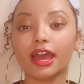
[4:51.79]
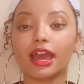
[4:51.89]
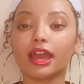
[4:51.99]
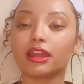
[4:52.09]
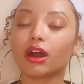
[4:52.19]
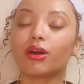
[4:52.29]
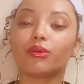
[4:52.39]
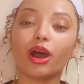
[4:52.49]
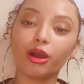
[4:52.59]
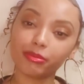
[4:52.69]
and on
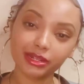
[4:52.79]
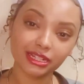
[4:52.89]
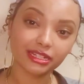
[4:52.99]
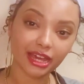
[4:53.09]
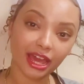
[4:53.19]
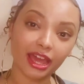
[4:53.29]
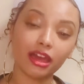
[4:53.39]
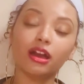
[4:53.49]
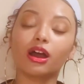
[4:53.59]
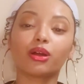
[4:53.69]
opening day,
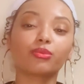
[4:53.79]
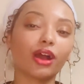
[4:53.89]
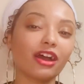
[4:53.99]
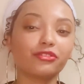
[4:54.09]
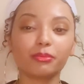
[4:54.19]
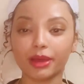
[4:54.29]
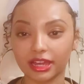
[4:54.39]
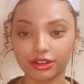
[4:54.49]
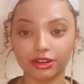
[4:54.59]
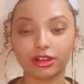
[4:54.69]
a rival
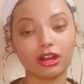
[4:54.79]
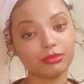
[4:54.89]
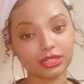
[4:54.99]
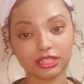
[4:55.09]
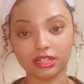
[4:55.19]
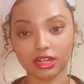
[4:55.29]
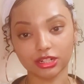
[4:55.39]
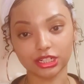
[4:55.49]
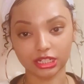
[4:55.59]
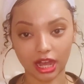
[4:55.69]
baker comes into her
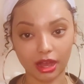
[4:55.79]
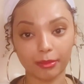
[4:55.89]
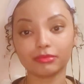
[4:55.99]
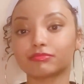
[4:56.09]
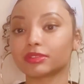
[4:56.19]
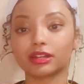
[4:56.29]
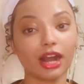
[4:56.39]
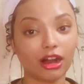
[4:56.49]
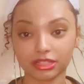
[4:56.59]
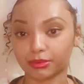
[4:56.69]
shop,
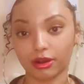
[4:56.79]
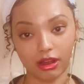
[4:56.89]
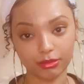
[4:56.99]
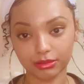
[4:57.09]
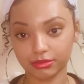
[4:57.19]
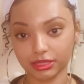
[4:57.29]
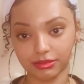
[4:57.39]
causing problems.